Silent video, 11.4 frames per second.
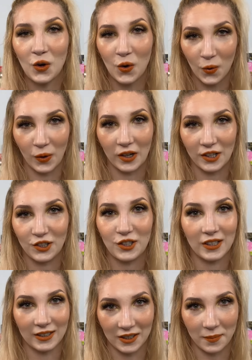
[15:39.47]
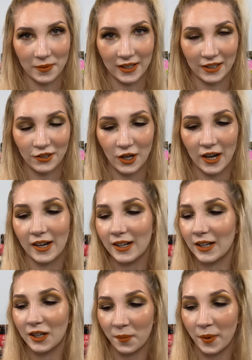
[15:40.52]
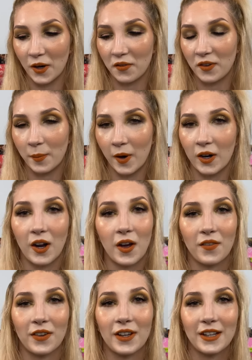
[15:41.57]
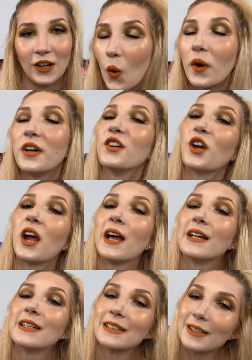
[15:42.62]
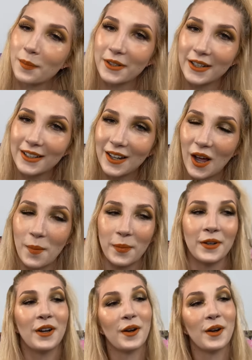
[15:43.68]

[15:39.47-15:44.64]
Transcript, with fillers: orange lipstick shade. Let me know if you're part of the orange lipstick club.